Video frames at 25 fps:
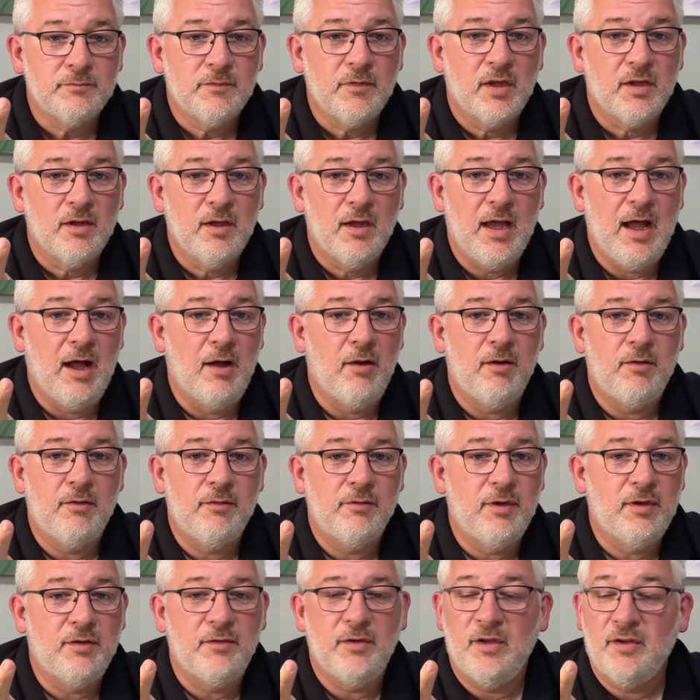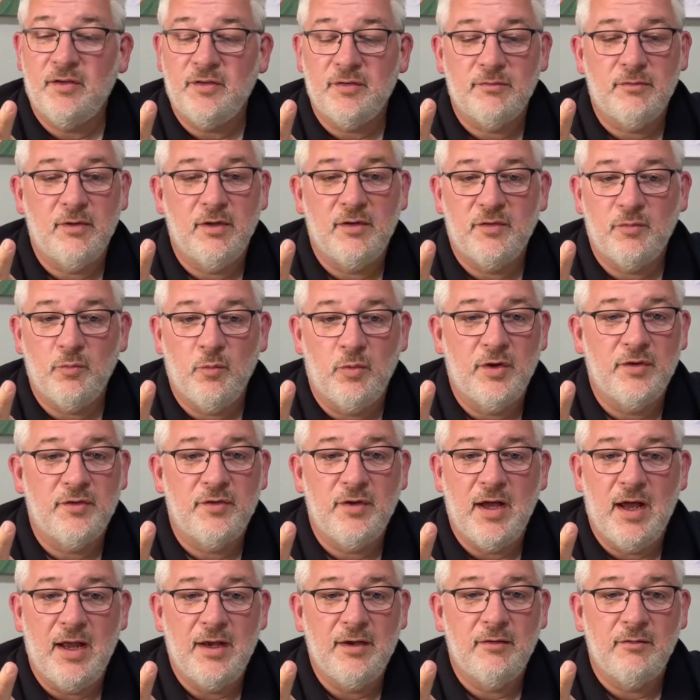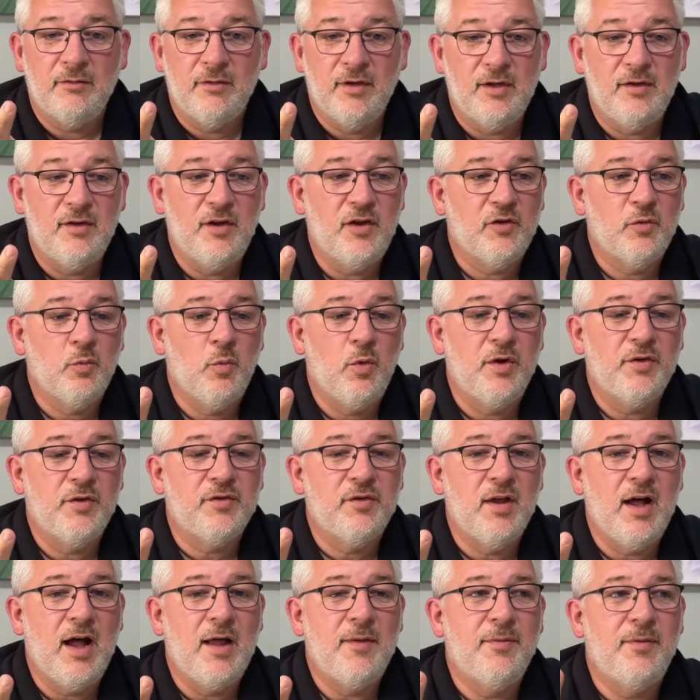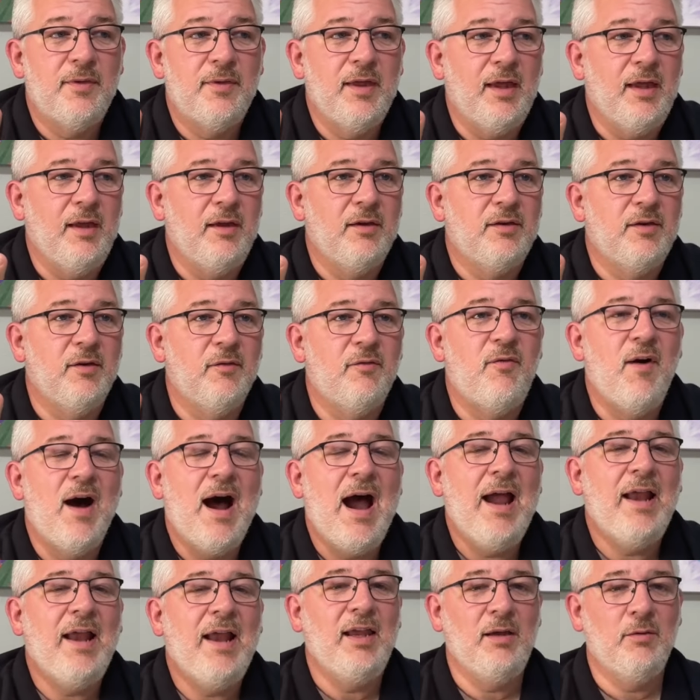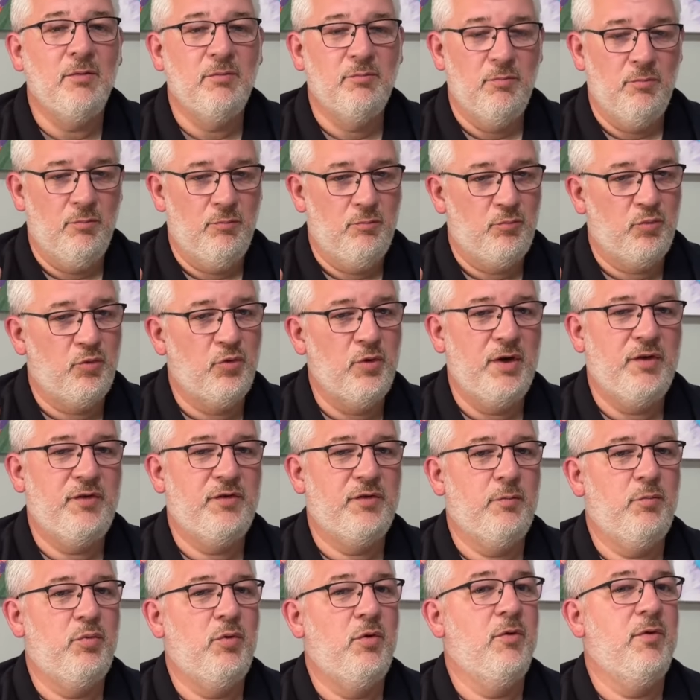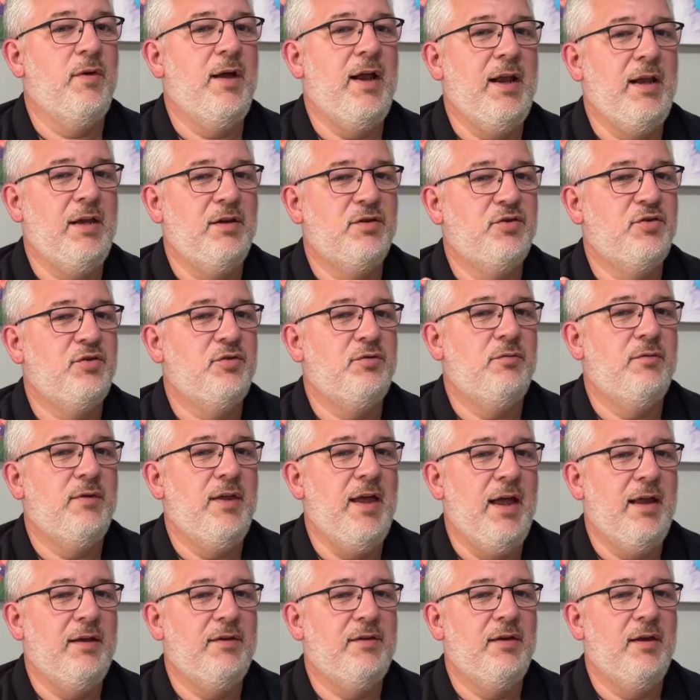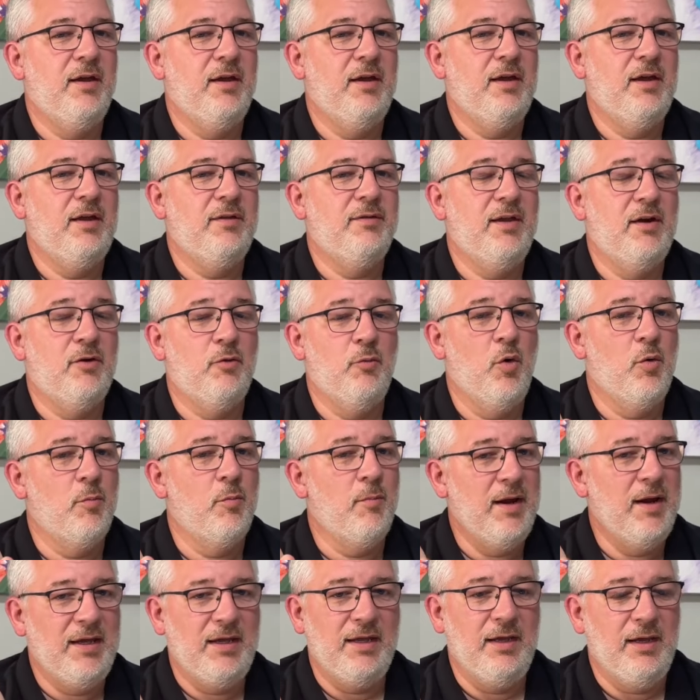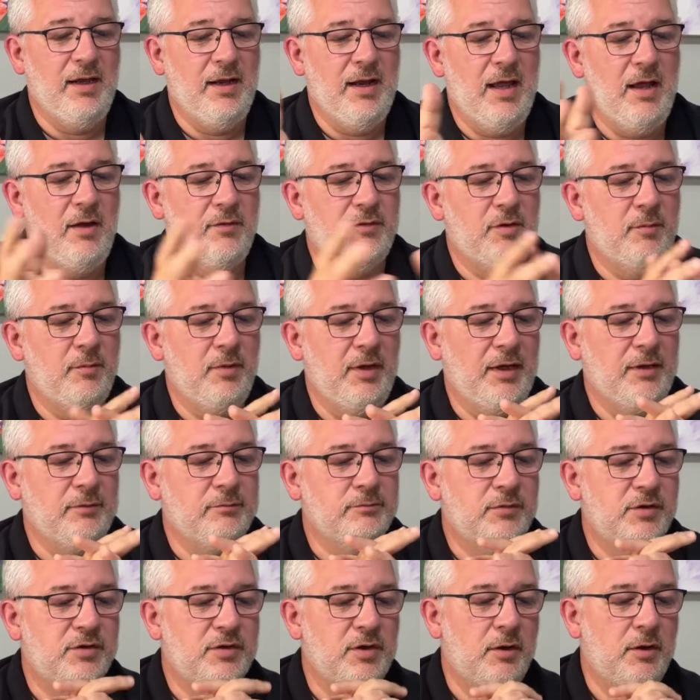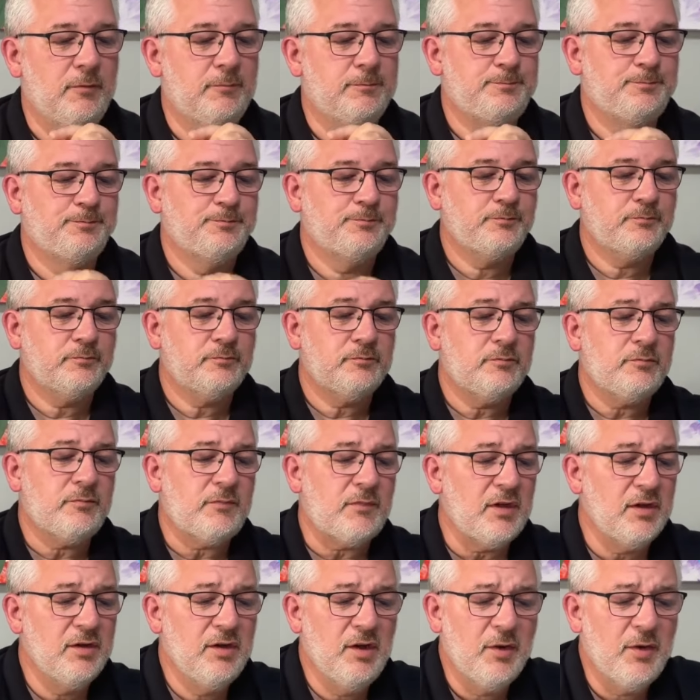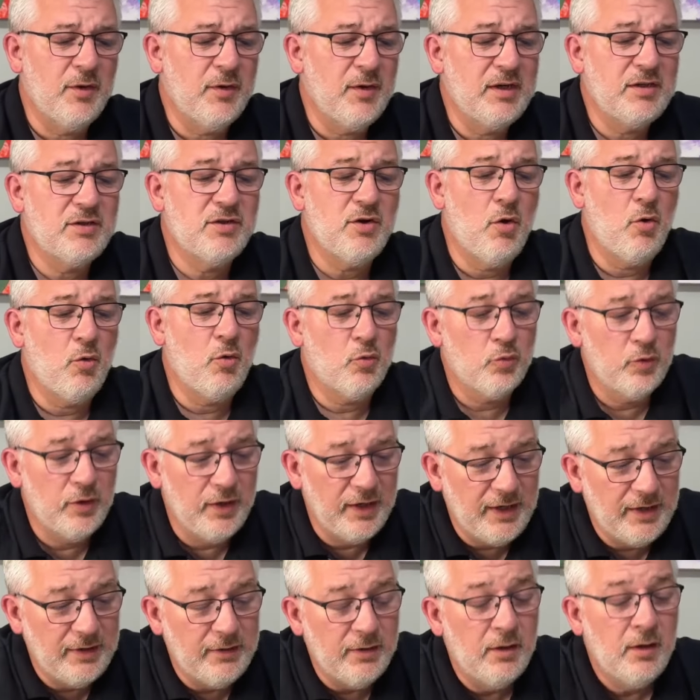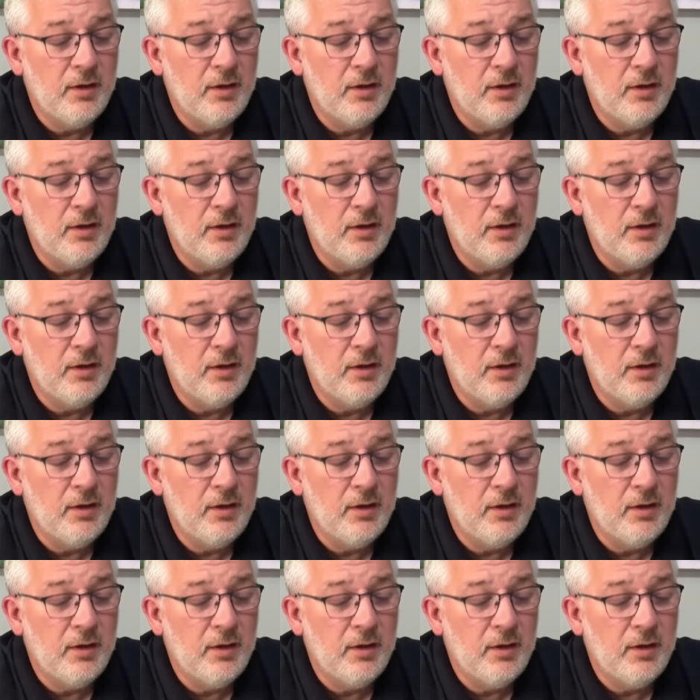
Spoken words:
how this was not the dividing principle that we're making it out to be. So another thing, don't read